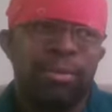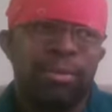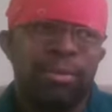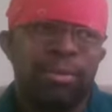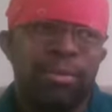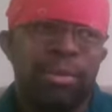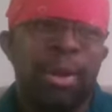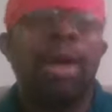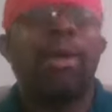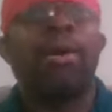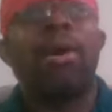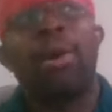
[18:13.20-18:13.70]

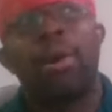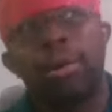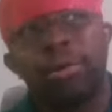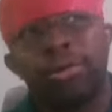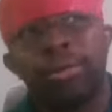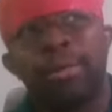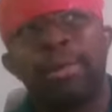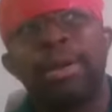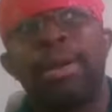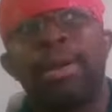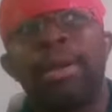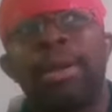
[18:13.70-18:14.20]

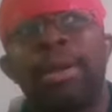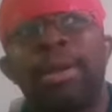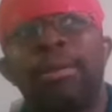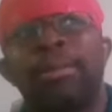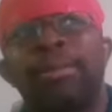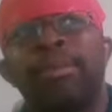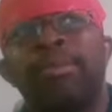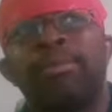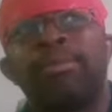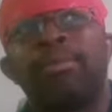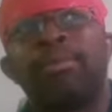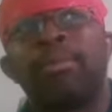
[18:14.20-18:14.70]
ultimately,
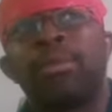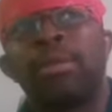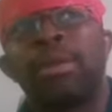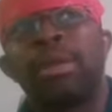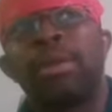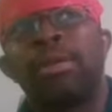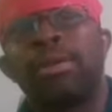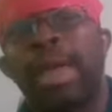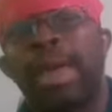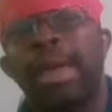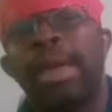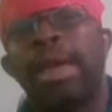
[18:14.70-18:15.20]

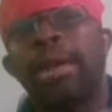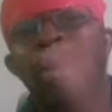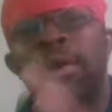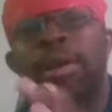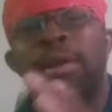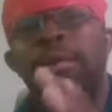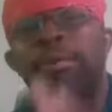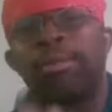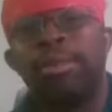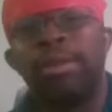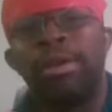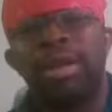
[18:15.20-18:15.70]
they ain't
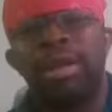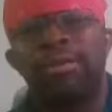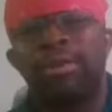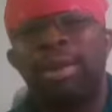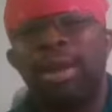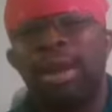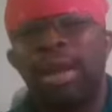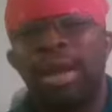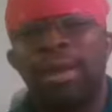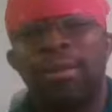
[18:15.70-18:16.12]
gonna believe it